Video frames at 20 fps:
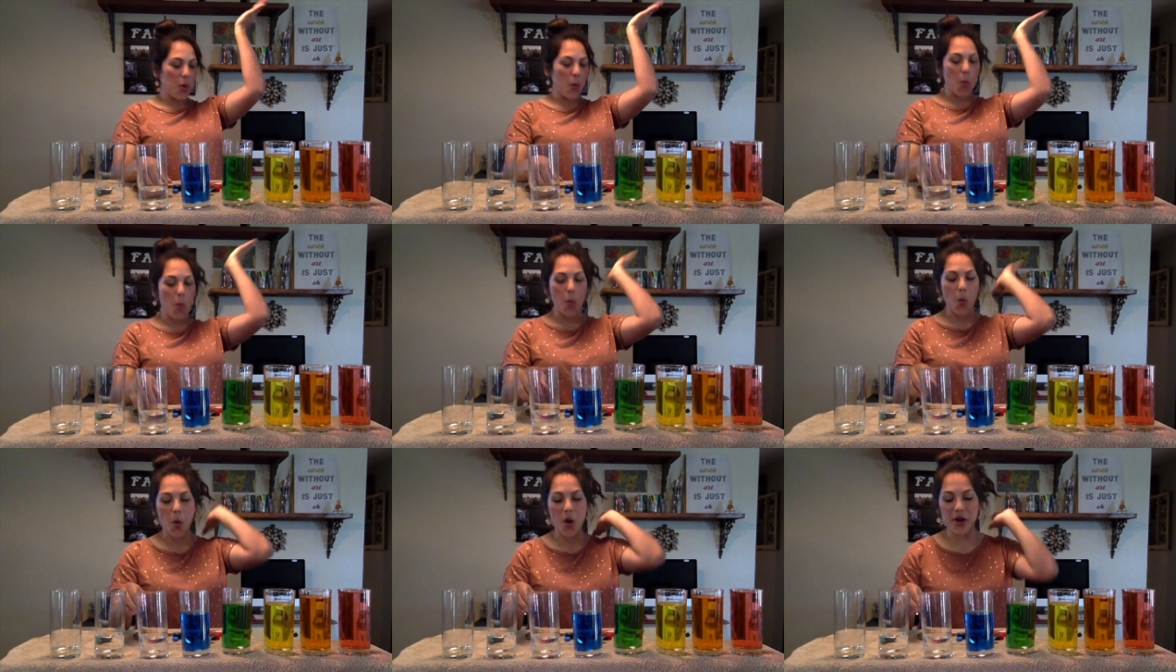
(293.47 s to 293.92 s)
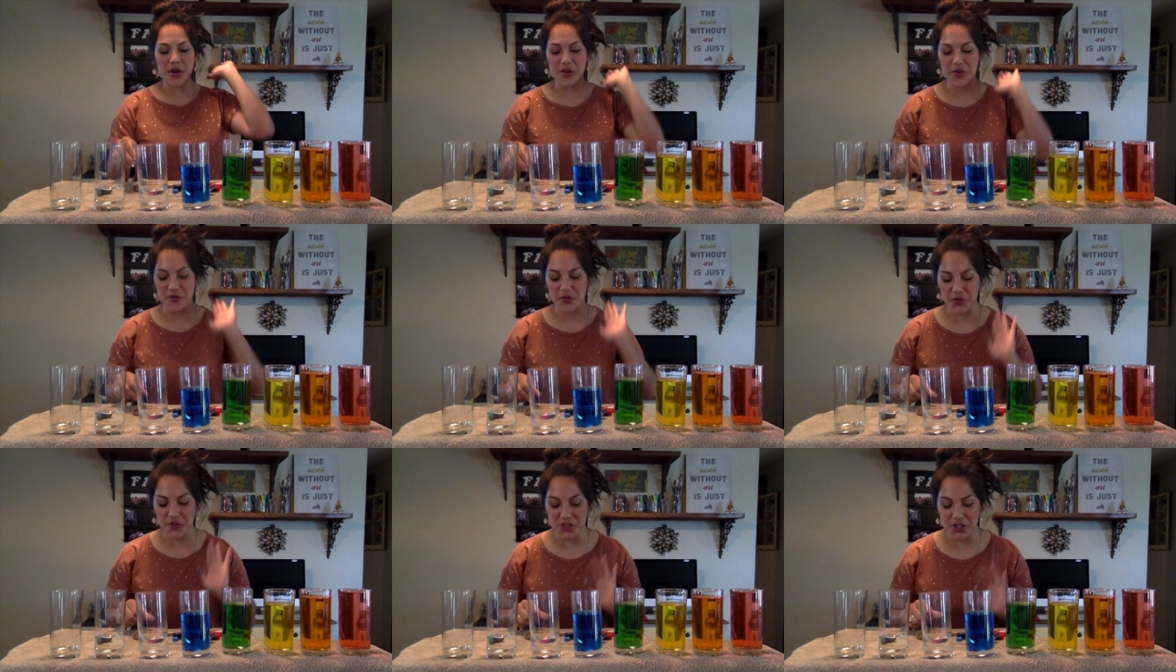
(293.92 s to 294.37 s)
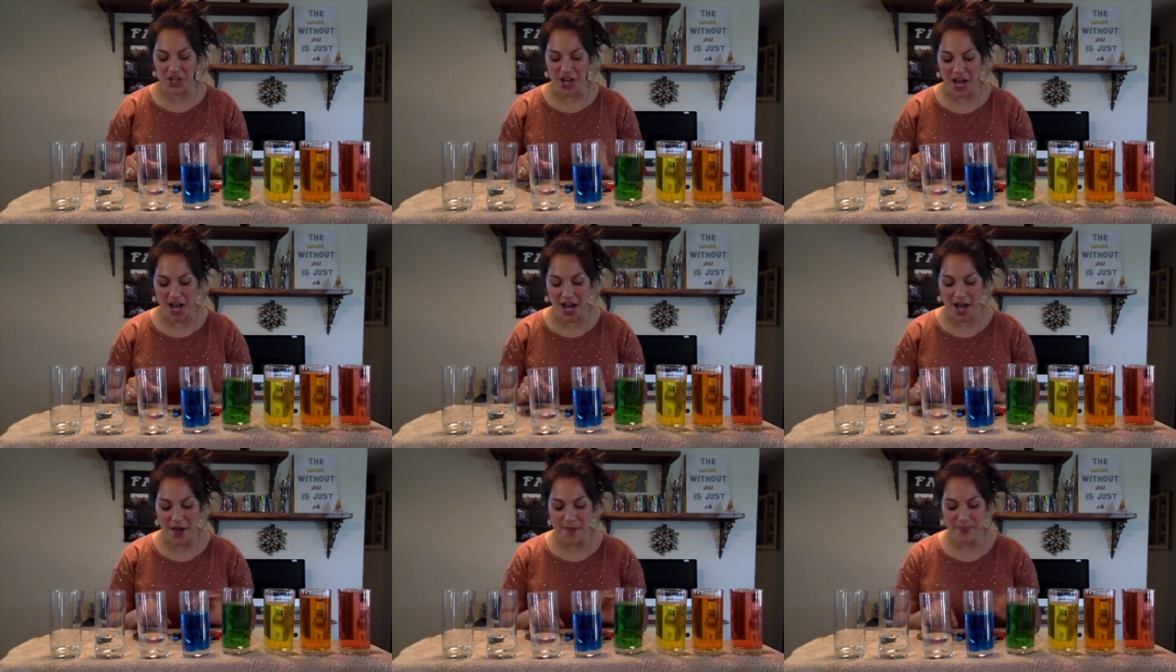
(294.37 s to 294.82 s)
Wonderful
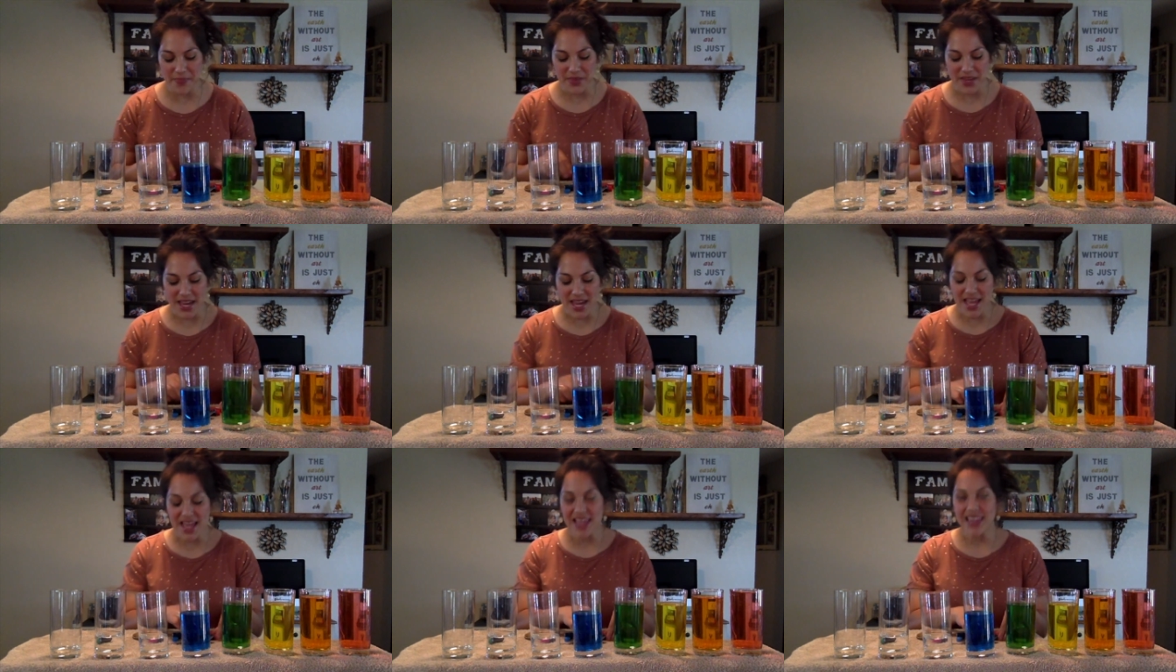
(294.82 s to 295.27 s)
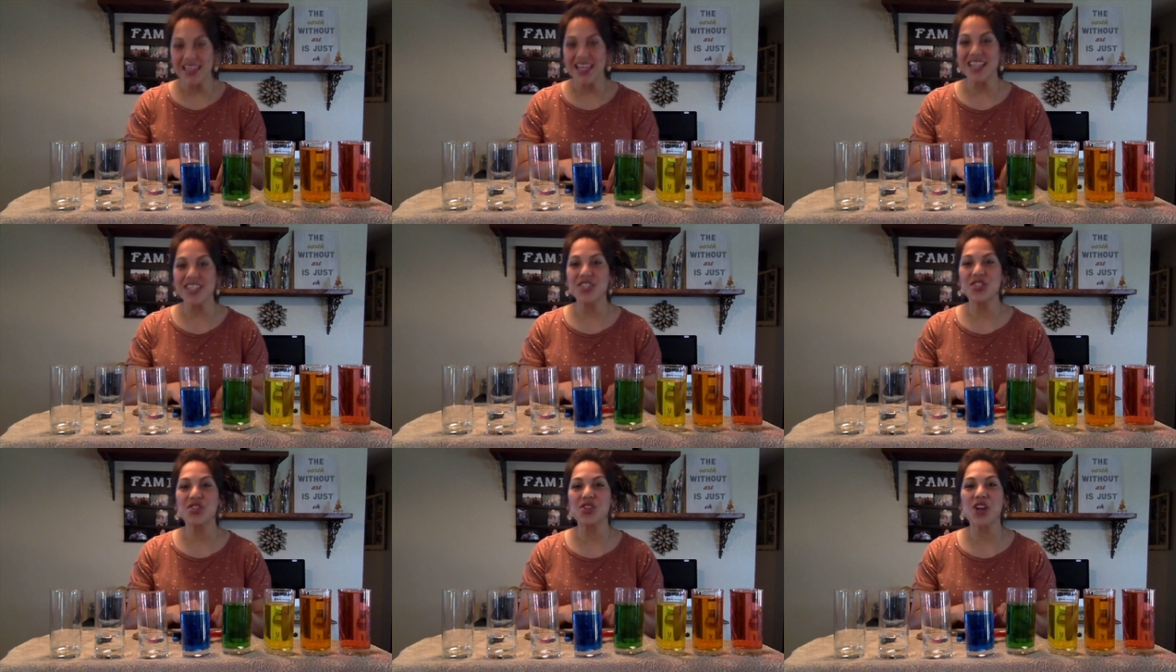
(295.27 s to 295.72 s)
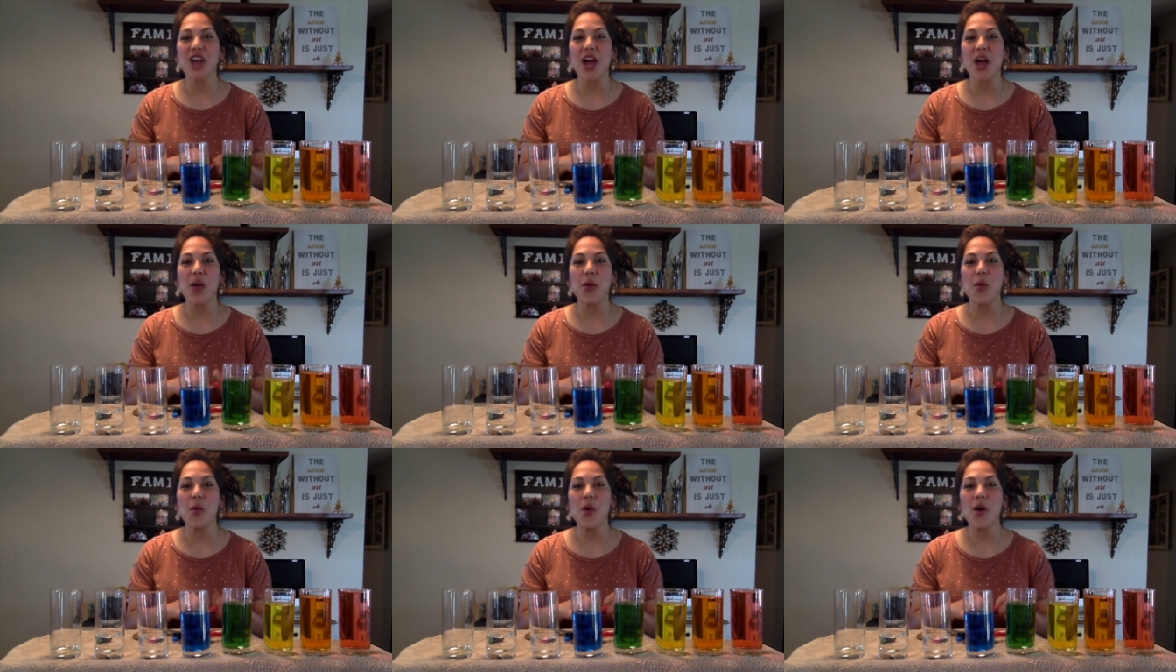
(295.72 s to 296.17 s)
job. Let's
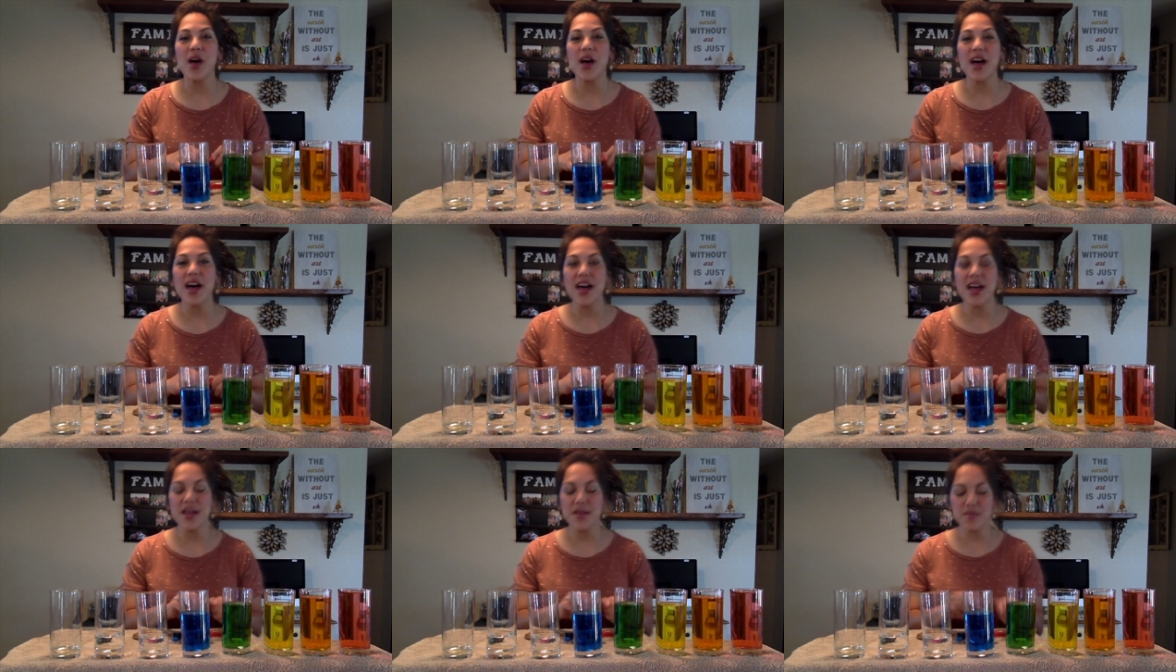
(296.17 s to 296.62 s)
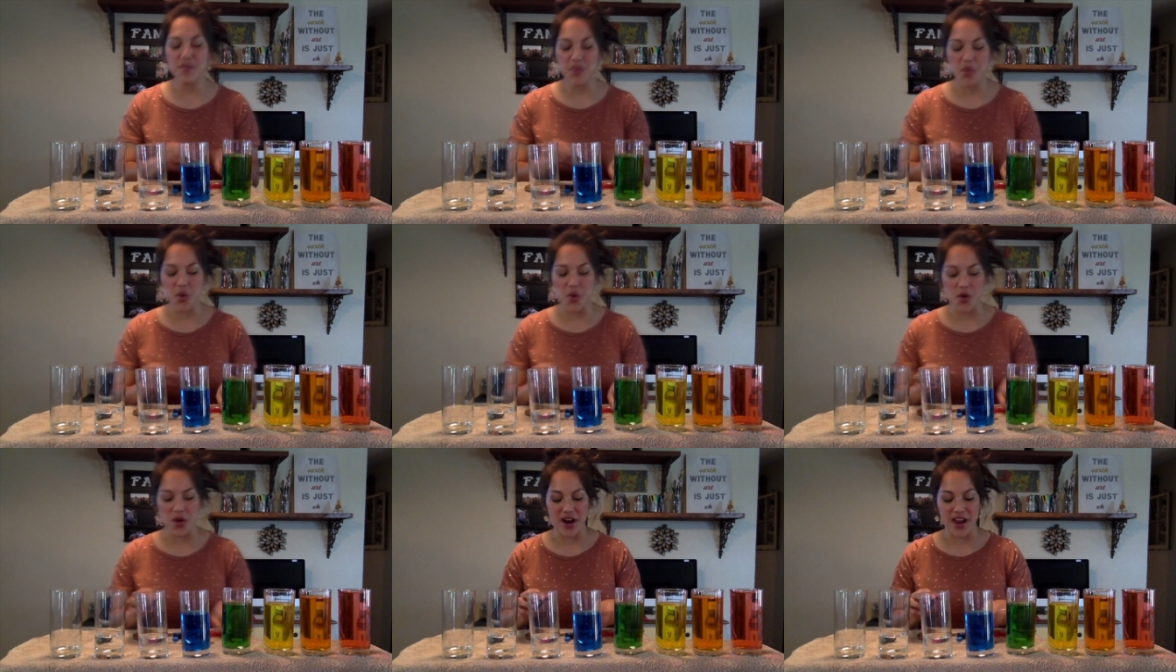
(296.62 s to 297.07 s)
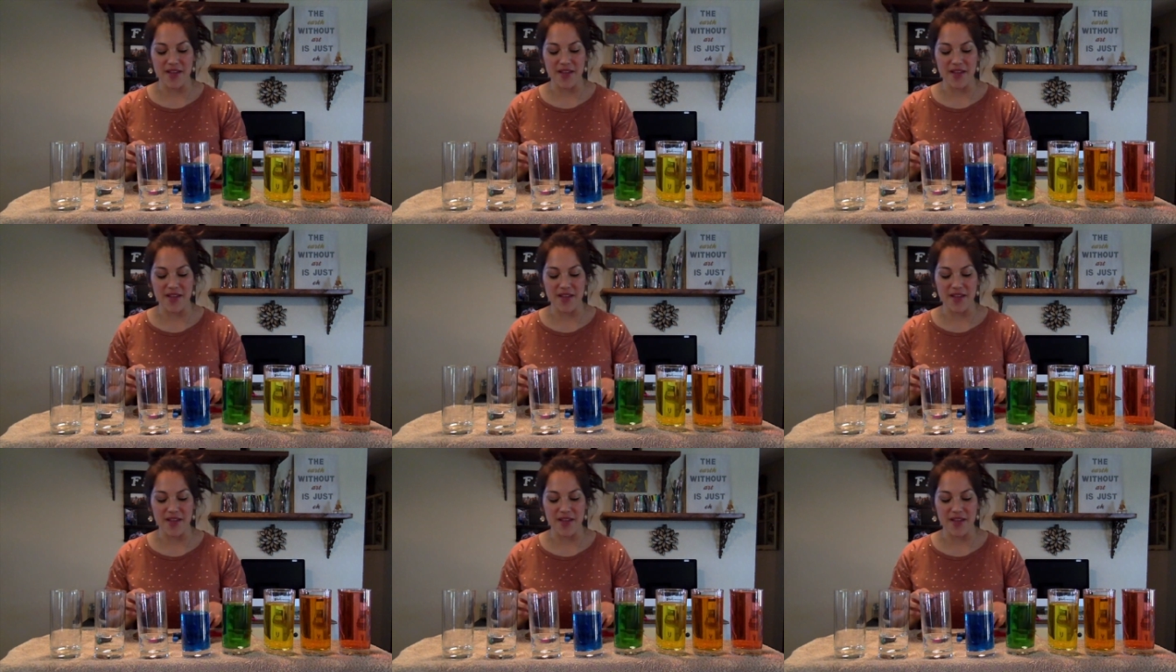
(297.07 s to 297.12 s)
try one more.